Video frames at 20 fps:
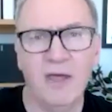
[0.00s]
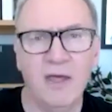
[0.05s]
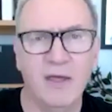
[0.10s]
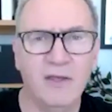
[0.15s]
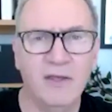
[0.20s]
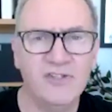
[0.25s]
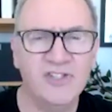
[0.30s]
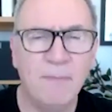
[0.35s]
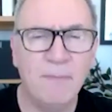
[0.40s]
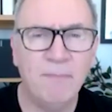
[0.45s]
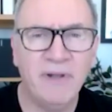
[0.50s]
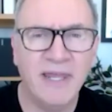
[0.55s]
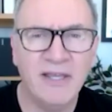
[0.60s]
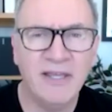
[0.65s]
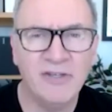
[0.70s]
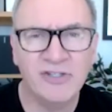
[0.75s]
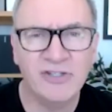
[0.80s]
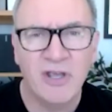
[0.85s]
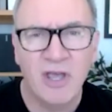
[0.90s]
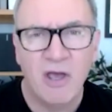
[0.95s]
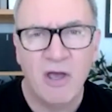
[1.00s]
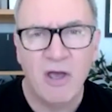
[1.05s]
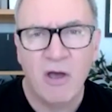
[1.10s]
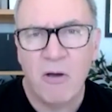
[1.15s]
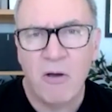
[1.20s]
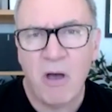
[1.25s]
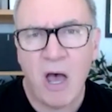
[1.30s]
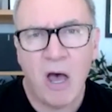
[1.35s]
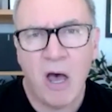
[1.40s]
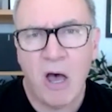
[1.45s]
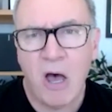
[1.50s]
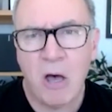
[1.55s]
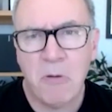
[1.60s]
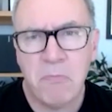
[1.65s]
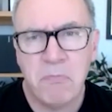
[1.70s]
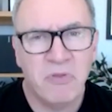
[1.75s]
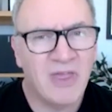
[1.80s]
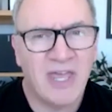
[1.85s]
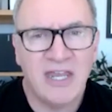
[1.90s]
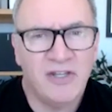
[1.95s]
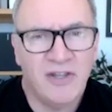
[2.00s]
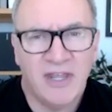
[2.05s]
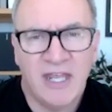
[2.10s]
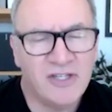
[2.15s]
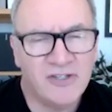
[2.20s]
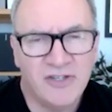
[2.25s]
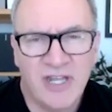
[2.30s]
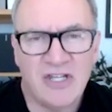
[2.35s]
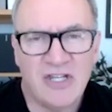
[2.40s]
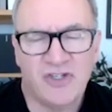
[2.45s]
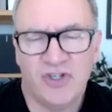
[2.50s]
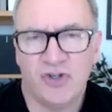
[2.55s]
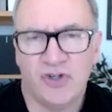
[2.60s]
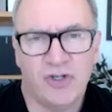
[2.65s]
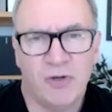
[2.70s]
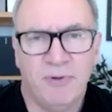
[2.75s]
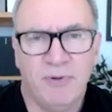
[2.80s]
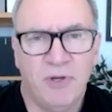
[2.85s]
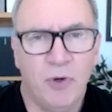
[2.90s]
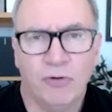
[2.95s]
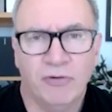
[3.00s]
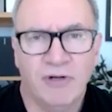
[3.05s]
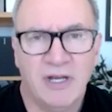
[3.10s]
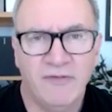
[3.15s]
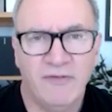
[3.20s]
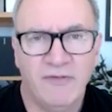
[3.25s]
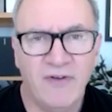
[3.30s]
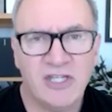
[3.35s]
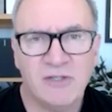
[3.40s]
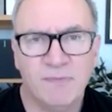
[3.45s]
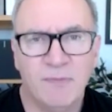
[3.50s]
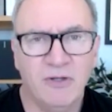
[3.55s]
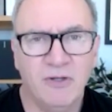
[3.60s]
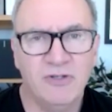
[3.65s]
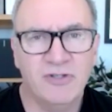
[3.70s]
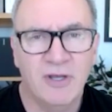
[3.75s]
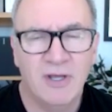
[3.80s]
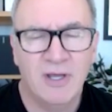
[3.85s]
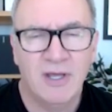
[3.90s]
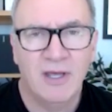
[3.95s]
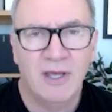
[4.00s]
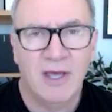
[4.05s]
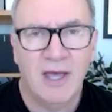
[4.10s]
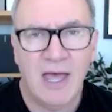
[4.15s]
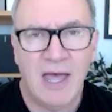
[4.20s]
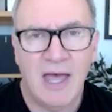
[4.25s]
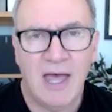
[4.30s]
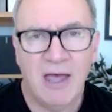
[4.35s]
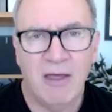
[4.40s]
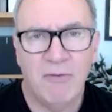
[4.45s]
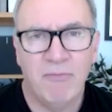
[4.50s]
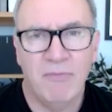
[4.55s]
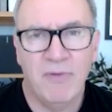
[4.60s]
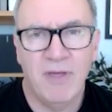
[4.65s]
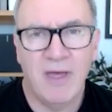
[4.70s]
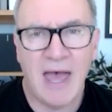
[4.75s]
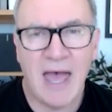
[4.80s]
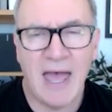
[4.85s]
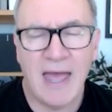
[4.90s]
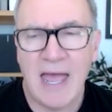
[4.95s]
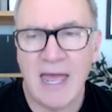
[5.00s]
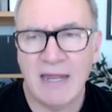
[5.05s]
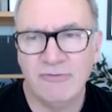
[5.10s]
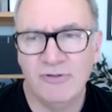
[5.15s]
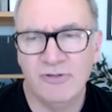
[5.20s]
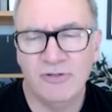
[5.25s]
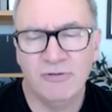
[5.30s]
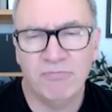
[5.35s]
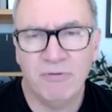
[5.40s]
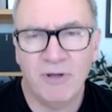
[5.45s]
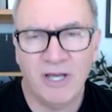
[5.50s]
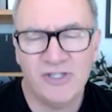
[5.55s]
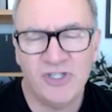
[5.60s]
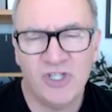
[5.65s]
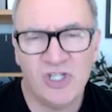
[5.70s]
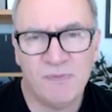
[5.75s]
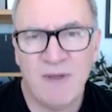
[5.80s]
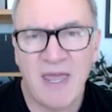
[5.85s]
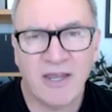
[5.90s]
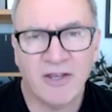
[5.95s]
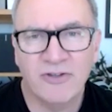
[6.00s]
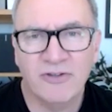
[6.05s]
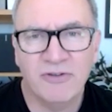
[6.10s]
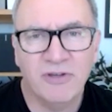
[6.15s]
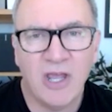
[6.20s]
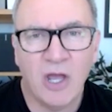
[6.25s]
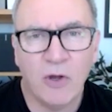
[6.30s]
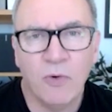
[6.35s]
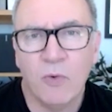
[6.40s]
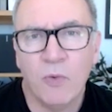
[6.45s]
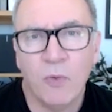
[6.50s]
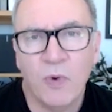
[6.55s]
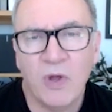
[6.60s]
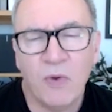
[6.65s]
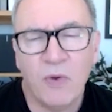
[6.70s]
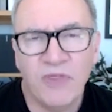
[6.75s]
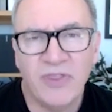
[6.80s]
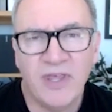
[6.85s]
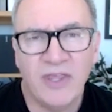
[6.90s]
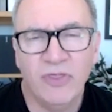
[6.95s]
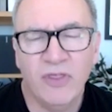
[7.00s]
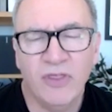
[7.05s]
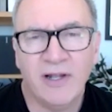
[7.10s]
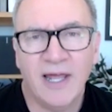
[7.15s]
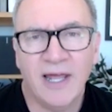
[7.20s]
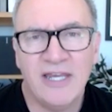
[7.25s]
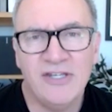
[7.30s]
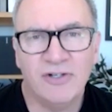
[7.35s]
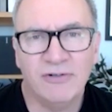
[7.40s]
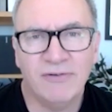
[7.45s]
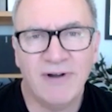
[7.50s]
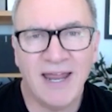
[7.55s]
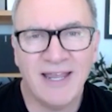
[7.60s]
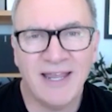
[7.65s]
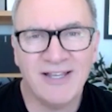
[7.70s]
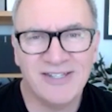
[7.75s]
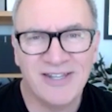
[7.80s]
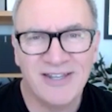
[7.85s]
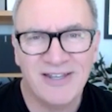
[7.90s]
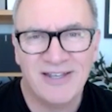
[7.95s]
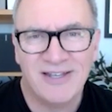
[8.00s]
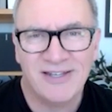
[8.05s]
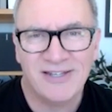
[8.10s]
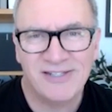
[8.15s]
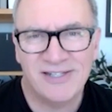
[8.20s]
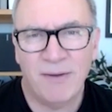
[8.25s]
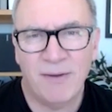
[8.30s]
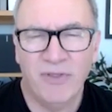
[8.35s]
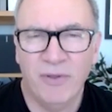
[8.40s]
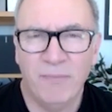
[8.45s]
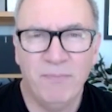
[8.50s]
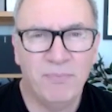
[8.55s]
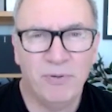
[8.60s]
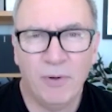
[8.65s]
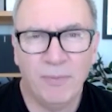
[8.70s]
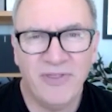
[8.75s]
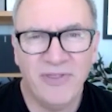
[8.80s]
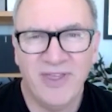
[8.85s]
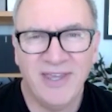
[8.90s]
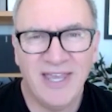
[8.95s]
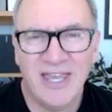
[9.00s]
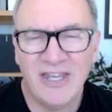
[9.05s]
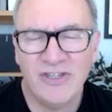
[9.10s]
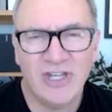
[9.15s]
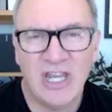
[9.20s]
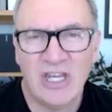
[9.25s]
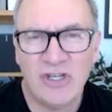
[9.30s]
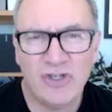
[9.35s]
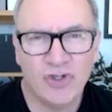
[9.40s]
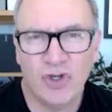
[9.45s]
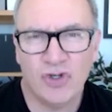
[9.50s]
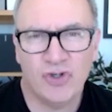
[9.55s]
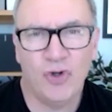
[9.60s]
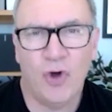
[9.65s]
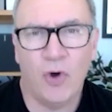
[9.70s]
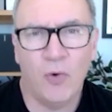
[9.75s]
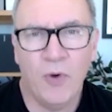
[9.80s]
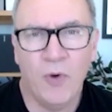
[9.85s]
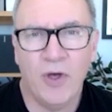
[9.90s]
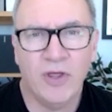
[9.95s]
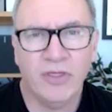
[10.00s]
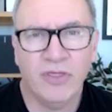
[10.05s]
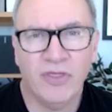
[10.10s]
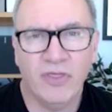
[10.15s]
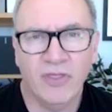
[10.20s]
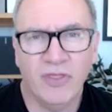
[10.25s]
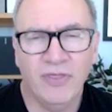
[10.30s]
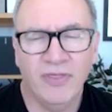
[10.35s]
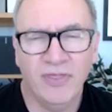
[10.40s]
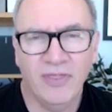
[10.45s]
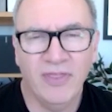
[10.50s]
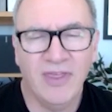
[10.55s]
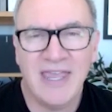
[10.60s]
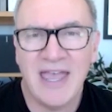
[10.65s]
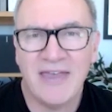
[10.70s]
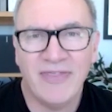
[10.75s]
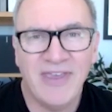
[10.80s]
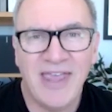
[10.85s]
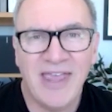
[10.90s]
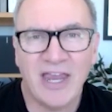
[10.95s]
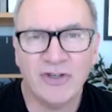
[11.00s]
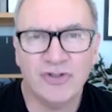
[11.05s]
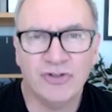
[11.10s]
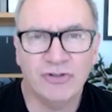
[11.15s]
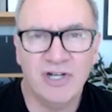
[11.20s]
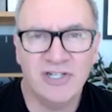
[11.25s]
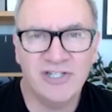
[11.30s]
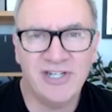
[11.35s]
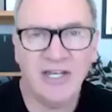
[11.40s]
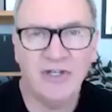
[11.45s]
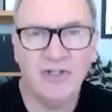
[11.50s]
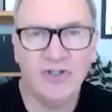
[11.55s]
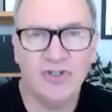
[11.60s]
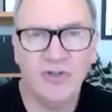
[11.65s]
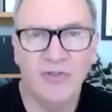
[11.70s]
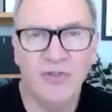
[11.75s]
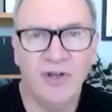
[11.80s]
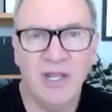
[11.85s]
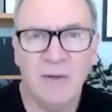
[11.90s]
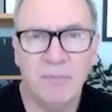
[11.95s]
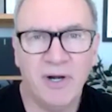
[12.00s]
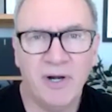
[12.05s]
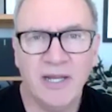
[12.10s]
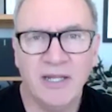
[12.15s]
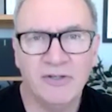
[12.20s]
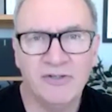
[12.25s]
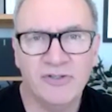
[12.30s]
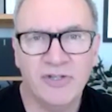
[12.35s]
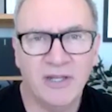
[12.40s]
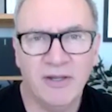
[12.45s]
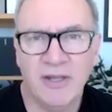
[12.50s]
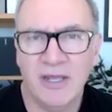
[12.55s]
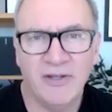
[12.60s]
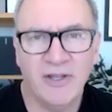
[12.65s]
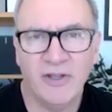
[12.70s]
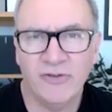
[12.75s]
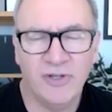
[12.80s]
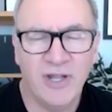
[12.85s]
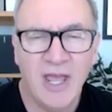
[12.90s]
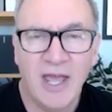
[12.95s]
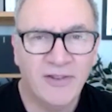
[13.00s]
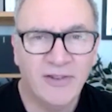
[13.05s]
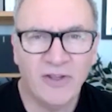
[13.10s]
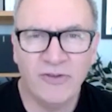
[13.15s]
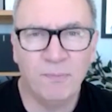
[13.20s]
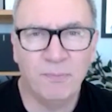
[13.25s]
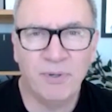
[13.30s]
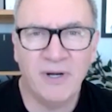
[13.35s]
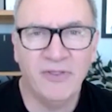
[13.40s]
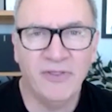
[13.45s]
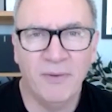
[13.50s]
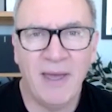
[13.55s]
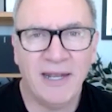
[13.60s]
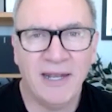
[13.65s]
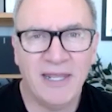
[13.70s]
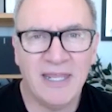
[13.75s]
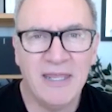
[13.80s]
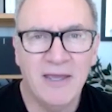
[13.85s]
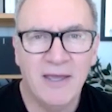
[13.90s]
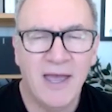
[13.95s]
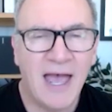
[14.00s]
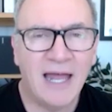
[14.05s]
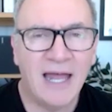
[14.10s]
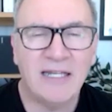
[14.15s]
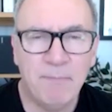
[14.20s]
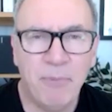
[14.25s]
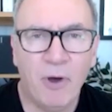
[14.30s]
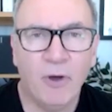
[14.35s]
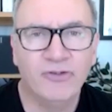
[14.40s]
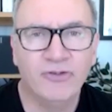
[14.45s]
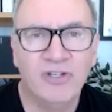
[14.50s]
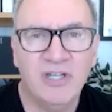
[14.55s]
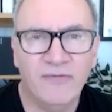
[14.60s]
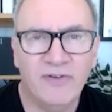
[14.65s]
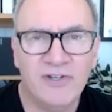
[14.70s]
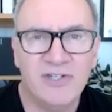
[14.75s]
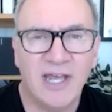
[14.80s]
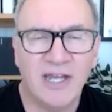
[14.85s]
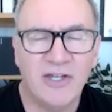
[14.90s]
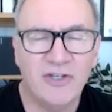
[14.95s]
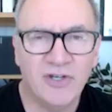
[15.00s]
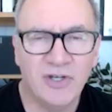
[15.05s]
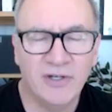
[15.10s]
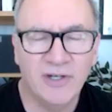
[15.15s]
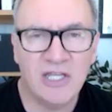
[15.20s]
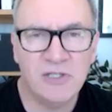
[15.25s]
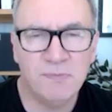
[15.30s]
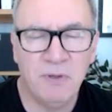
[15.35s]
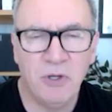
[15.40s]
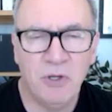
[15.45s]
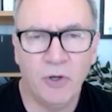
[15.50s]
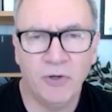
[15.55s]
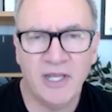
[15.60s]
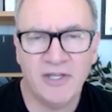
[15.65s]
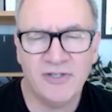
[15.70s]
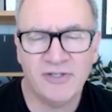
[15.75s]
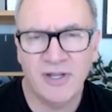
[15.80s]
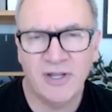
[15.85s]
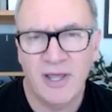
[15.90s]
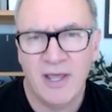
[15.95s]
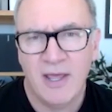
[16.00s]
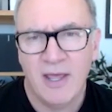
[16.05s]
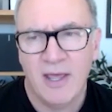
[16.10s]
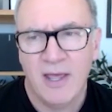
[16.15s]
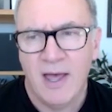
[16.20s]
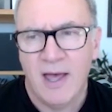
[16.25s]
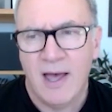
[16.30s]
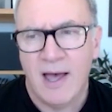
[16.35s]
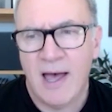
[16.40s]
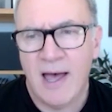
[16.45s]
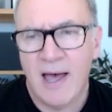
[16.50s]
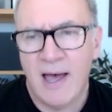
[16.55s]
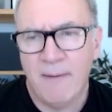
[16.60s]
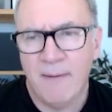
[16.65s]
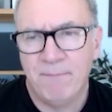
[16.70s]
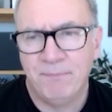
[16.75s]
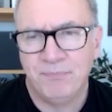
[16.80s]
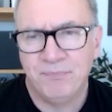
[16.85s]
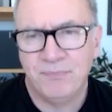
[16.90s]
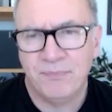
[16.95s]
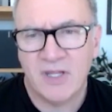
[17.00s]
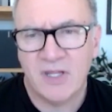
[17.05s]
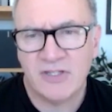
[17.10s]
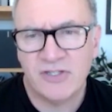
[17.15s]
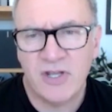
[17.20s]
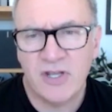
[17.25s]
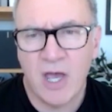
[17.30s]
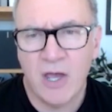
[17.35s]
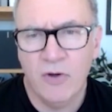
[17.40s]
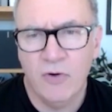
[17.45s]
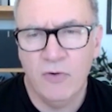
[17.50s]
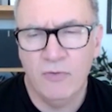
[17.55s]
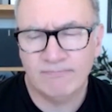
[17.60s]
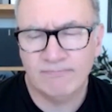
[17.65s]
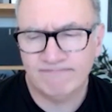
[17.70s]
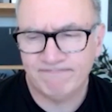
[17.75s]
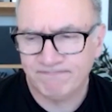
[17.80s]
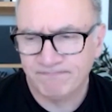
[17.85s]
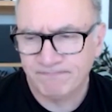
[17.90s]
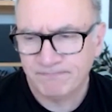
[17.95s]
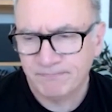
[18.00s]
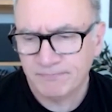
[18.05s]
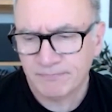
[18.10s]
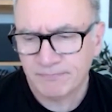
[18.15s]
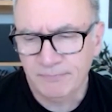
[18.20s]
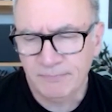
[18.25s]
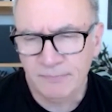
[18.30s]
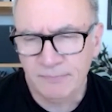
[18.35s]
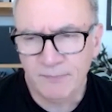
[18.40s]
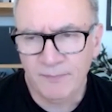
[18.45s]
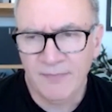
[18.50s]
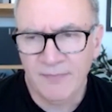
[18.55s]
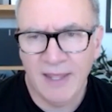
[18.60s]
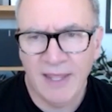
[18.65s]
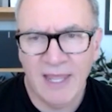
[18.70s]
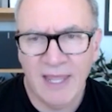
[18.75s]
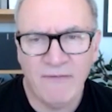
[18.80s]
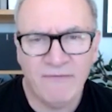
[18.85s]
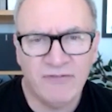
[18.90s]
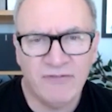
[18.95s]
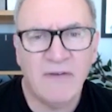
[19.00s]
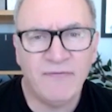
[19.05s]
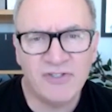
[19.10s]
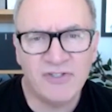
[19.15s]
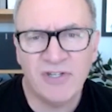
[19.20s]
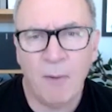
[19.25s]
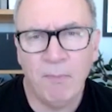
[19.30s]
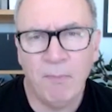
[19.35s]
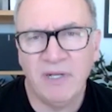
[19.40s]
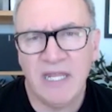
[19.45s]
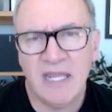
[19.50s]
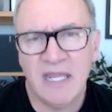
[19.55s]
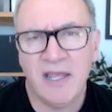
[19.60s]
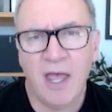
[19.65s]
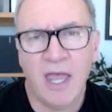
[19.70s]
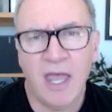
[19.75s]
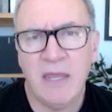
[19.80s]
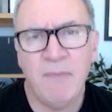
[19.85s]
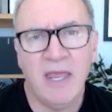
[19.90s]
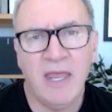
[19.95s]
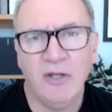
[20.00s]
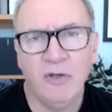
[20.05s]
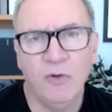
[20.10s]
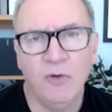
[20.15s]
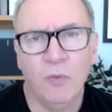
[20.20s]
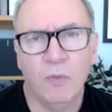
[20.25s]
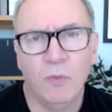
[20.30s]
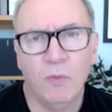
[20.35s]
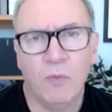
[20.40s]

siblings are, it's just a pure investment. And I suspect, within the Glazer ranks, some of them probably think it's just not worth the extra attention that it brings. It doesn't bring them any positive attention. Let's be honest. So, if somebody came in,